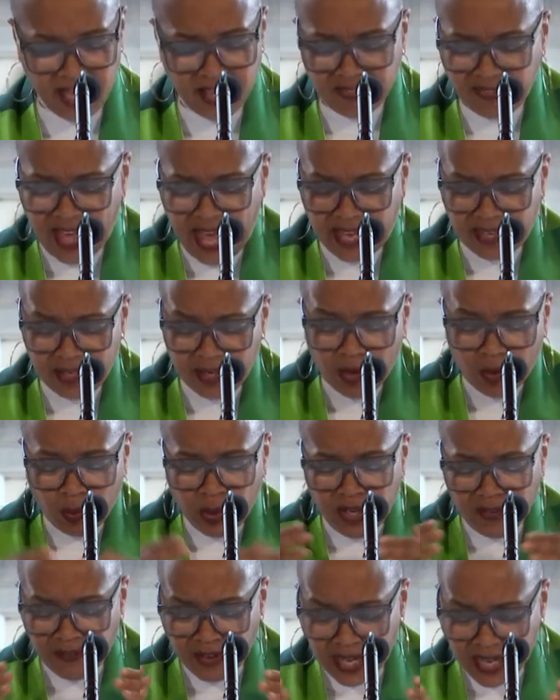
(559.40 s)
That
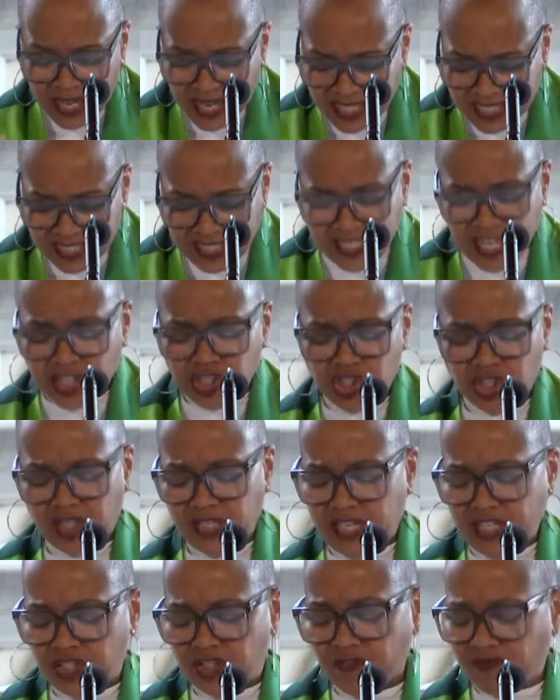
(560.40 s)
we've
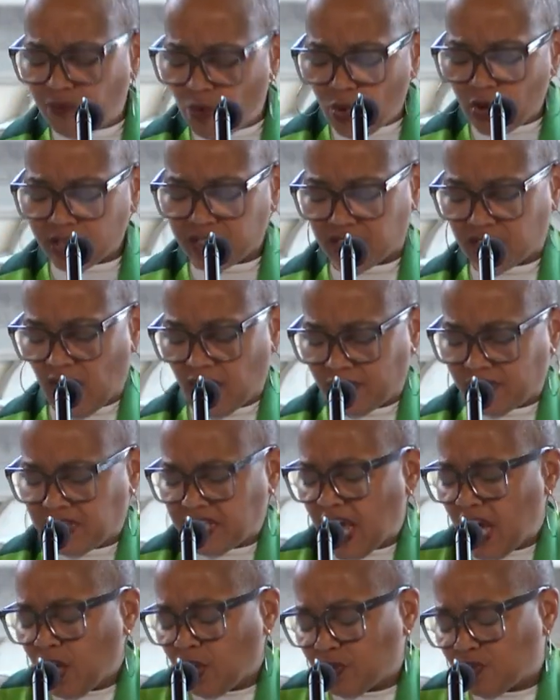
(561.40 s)
essentially divorced
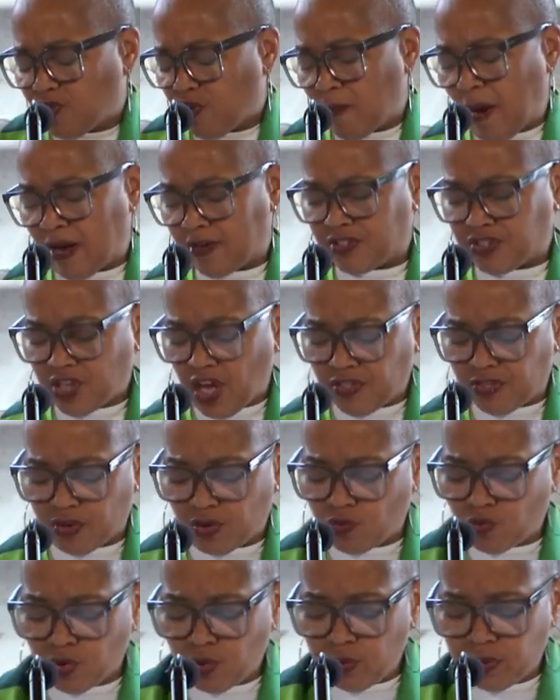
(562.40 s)
ourselves from our
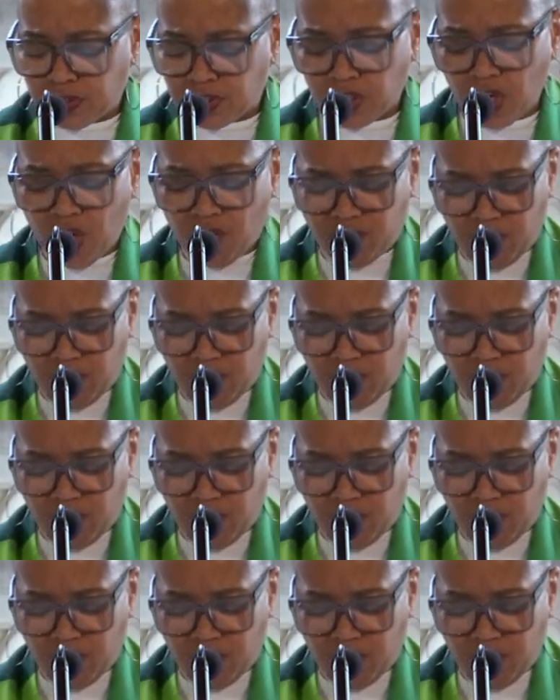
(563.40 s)
southern roots,